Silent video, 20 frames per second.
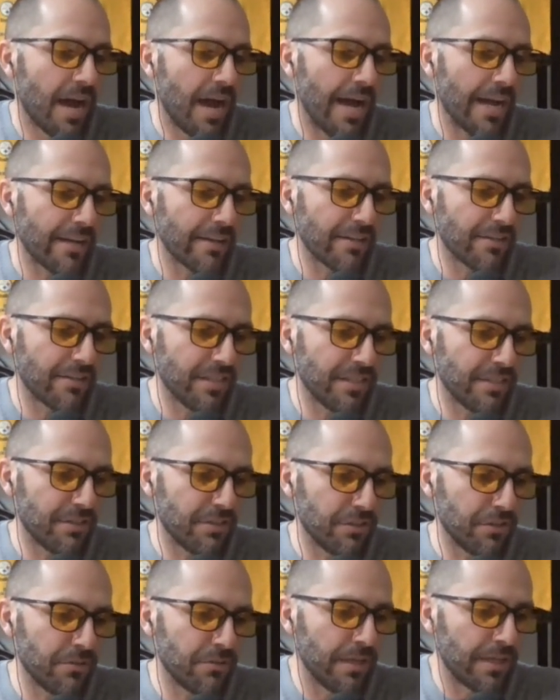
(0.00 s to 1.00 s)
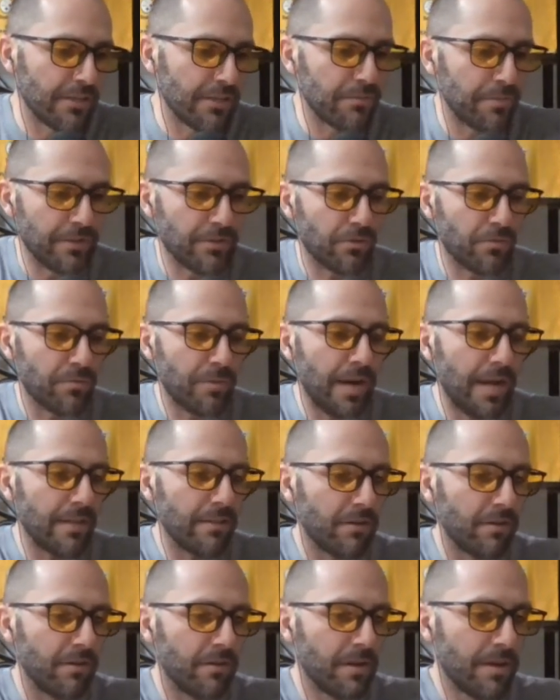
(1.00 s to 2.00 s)
I could see a dude like Spencer
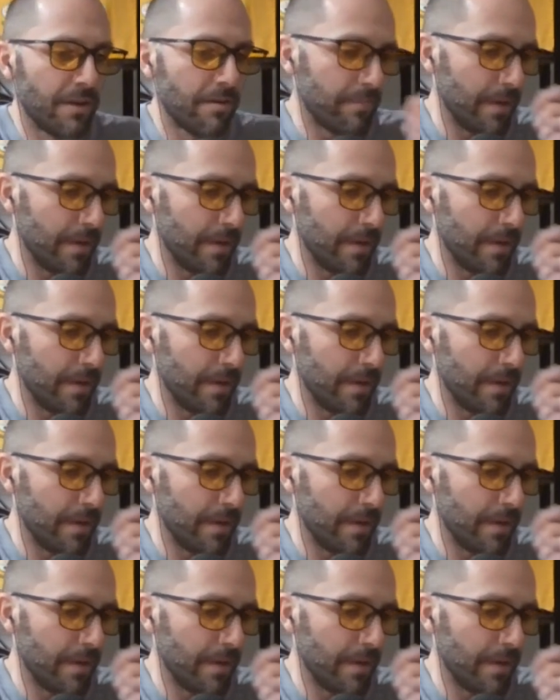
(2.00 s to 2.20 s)
Rattler,